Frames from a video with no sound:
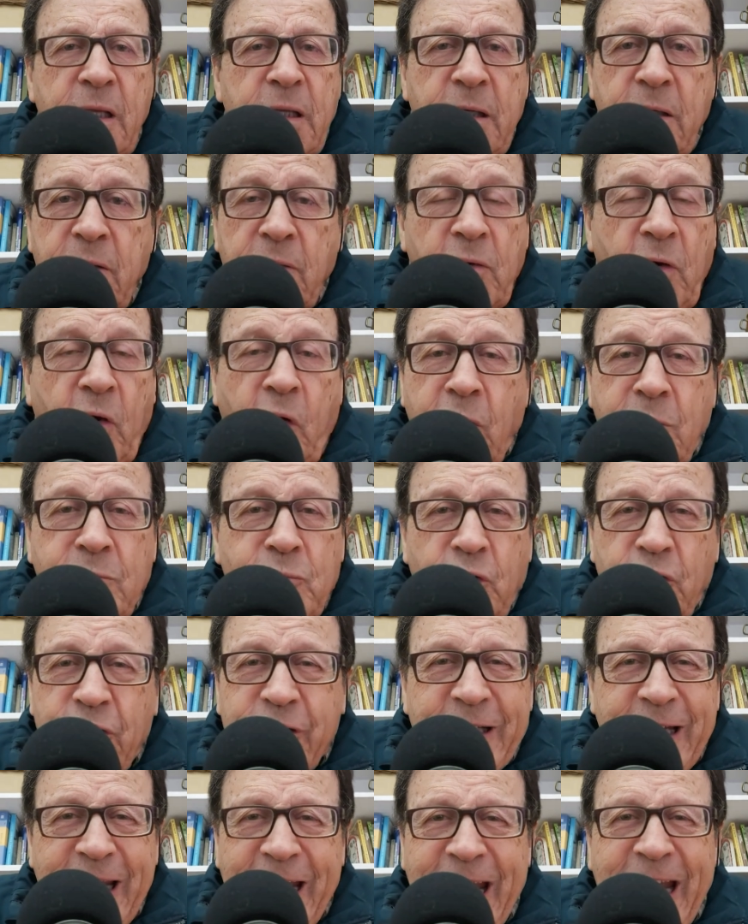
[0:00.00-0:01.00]
in
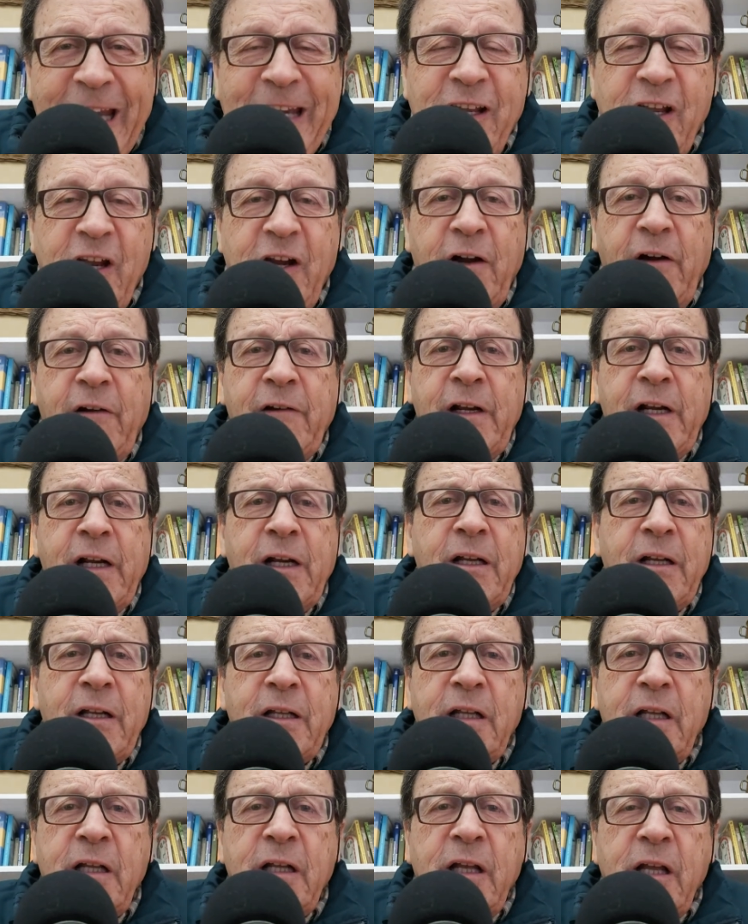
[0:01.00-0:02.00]
almost any
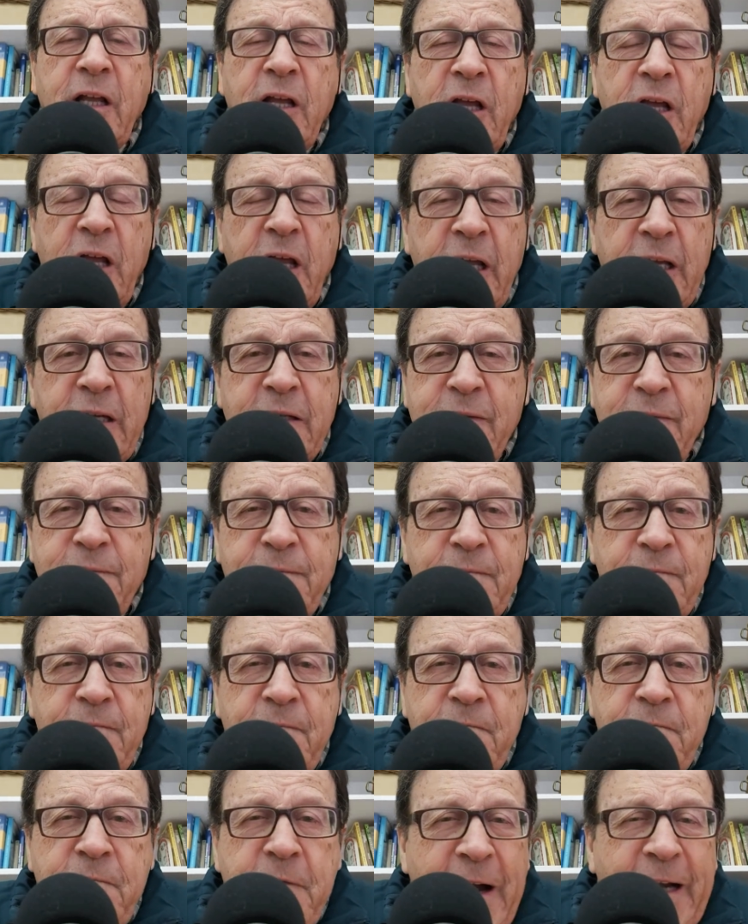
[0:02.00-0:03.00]
area, is
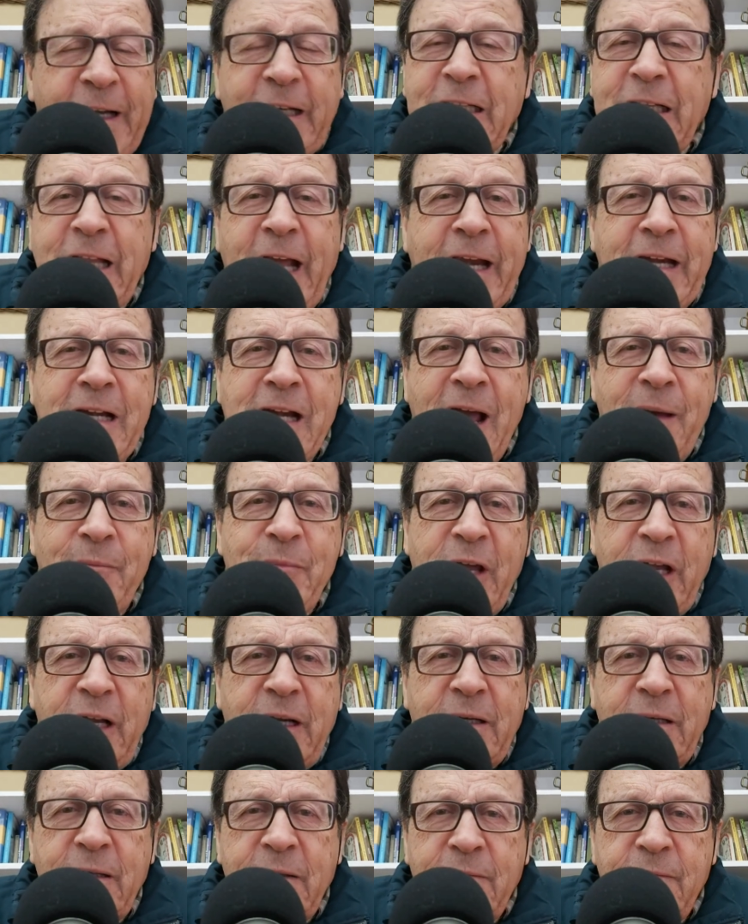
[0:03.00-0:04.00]
very
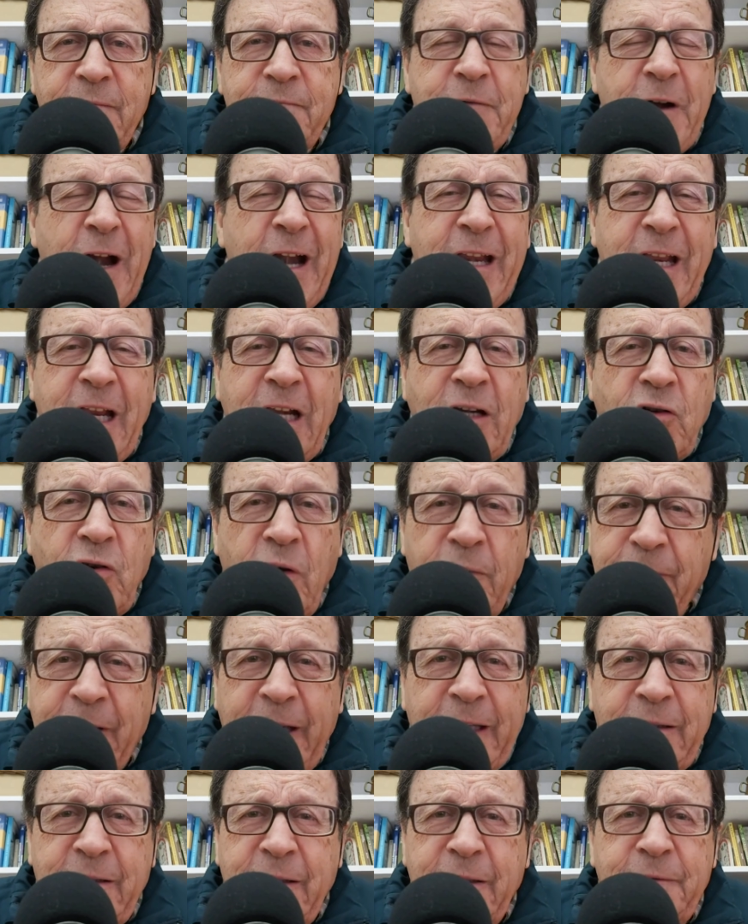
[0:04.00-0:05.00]
dynamic, very
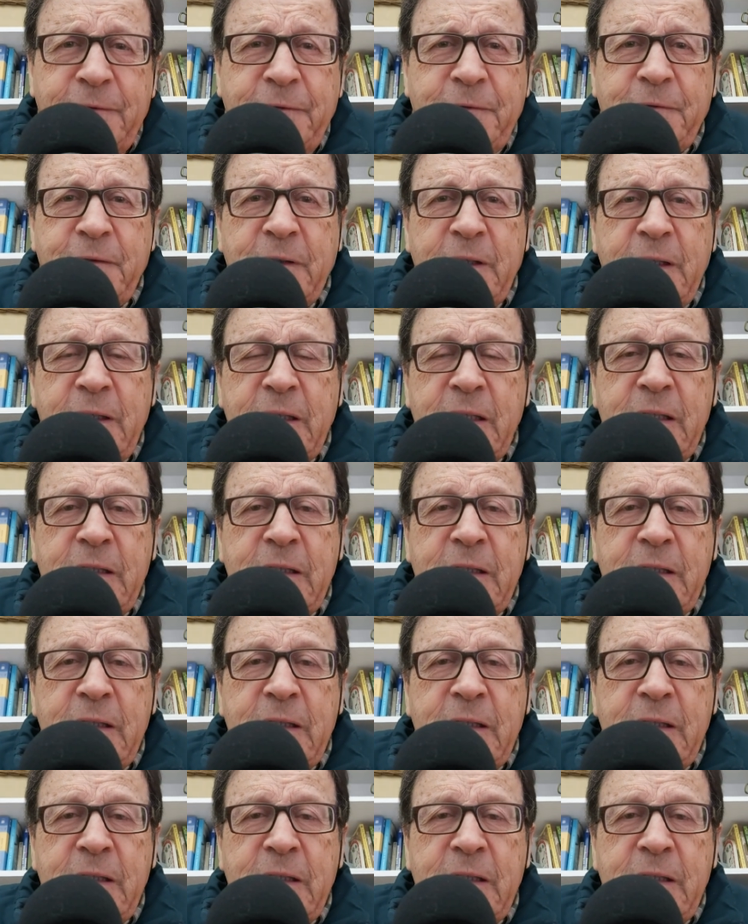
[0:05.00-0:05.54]
innovative,